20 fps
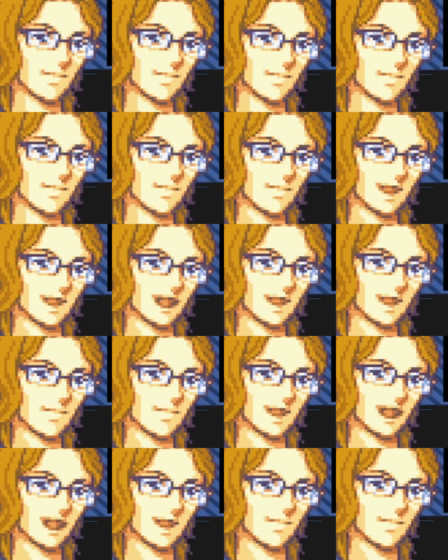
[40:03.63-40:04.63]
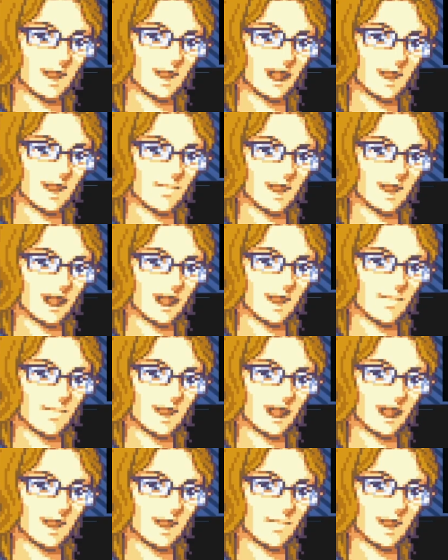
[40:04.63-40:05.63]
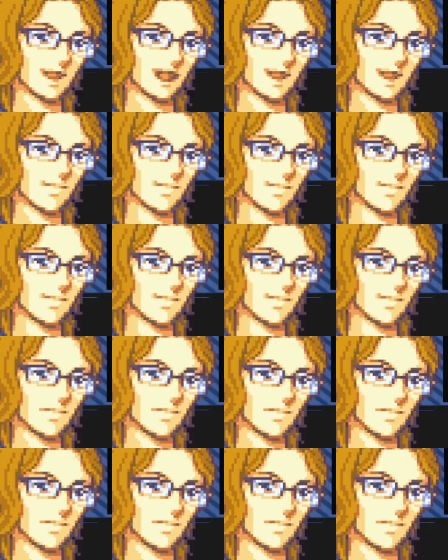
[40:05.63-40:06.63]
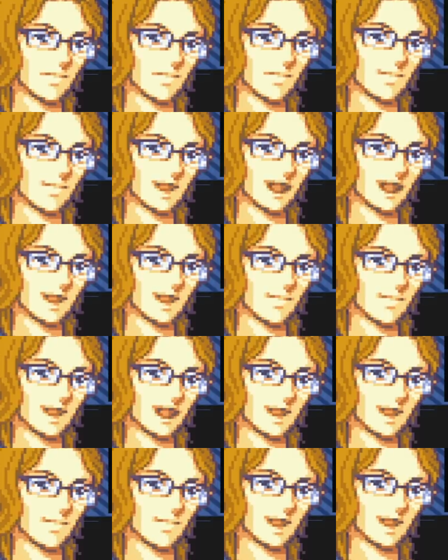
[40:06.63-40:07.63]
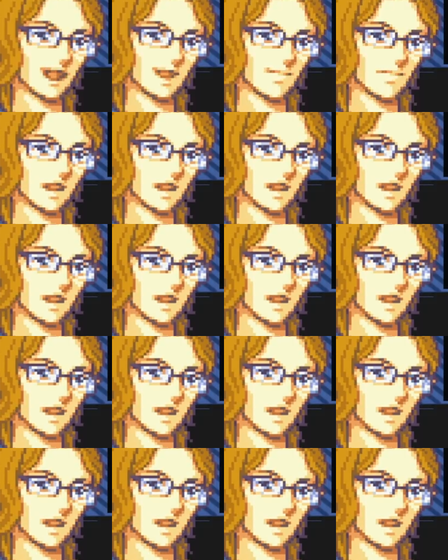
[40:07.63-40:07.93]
Okay, and then we go up this way.